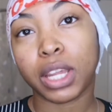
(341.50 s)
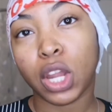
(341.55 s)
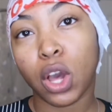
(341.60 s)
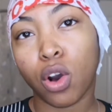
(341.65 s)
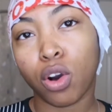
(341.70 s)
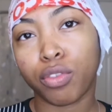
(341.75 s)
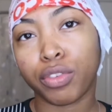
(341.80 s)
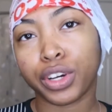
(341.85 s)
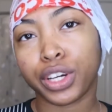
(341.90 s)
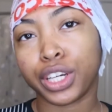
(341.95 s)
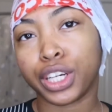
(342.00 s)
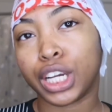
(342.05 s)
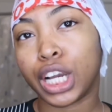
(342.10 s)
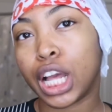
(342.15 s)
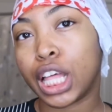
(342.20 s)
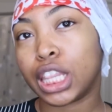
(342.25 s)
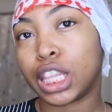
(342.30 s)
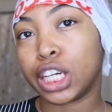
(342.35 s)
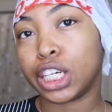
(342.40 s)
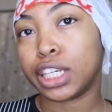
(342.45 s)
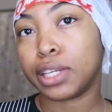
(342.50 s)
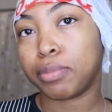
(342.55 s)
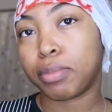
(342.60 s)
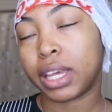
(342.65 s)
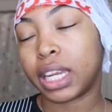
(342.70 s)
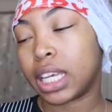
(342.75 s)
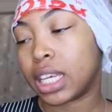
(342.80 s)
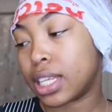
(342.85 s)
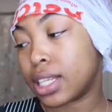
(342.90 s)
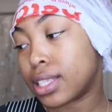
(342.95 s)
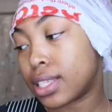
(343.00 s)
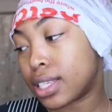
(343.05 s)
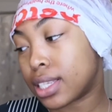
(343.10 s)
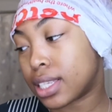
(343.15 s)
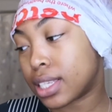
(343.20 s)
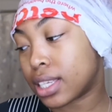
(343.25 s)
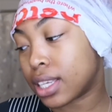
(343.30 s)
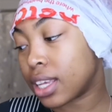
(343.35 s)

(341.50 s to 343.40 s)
over 30 minutes.